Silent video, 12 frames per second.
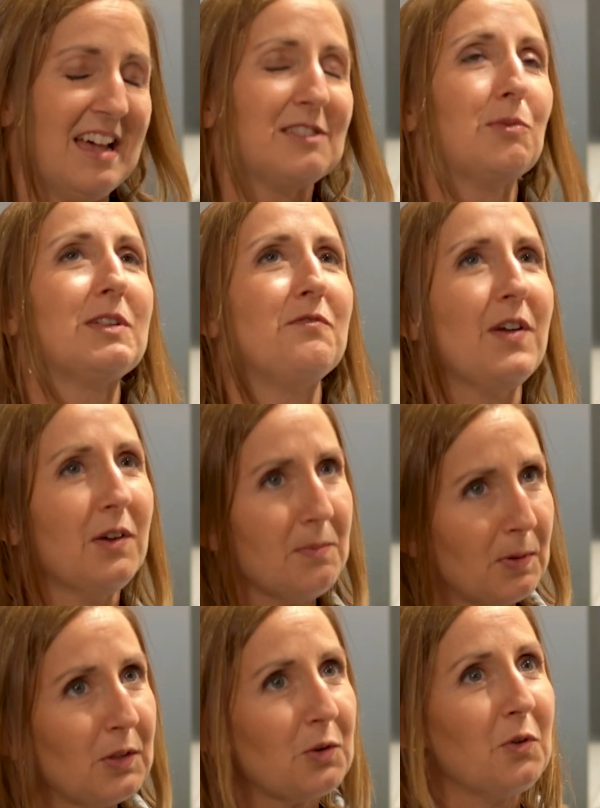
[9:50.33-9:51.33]
So it was a
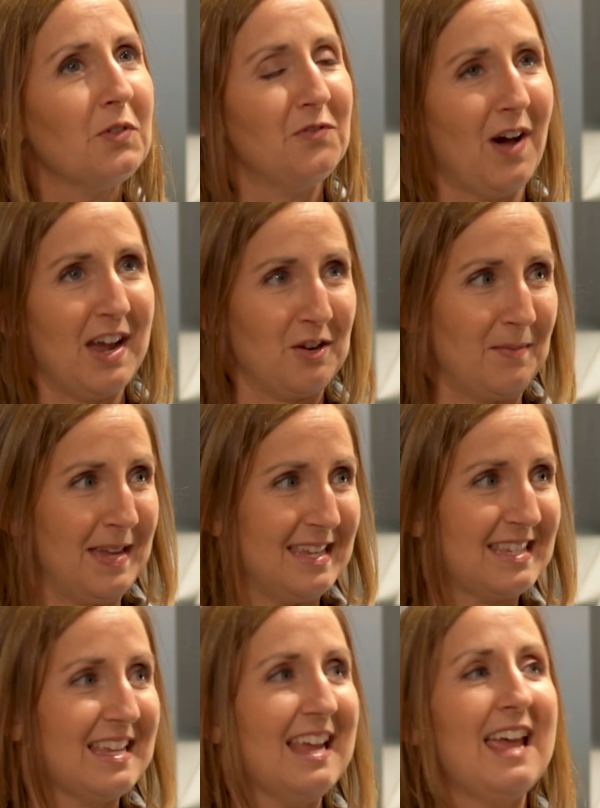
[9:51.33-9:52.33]
very political
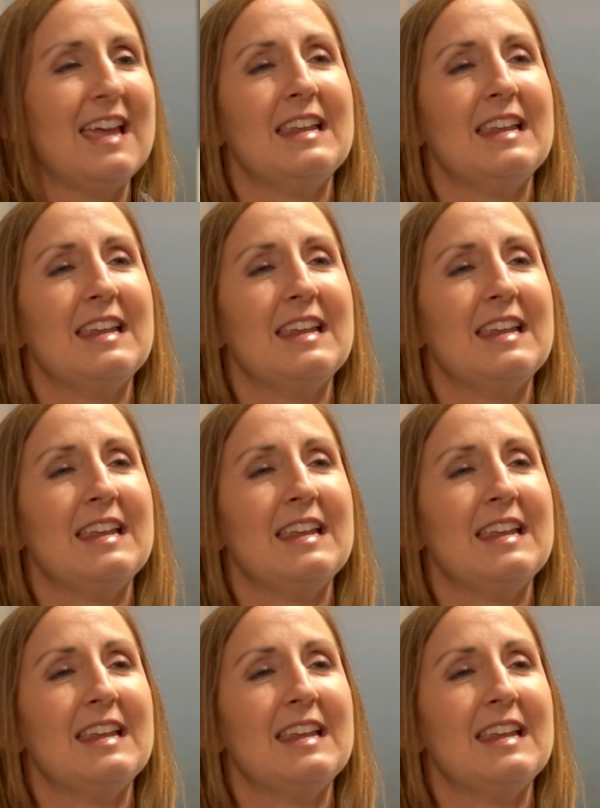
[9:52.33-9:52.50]
environment,